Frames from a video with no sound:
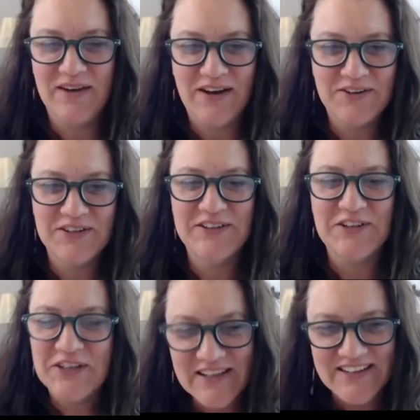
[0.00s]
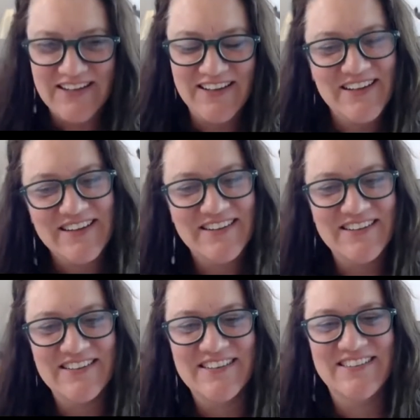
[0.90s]
how good looking he
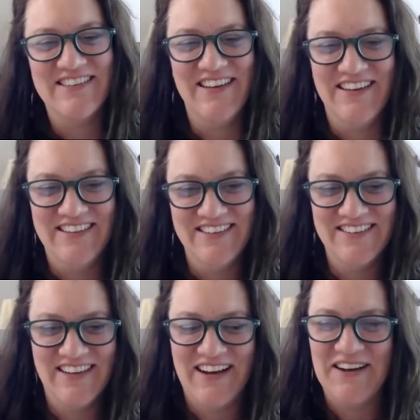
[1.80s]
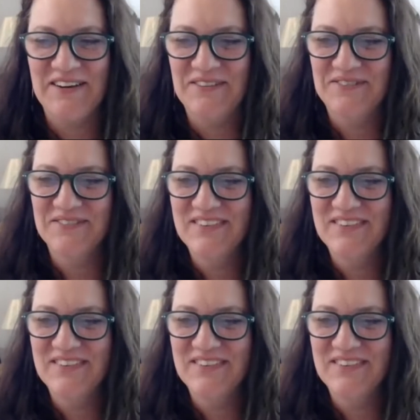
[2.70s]
is, and hmm. um, mm.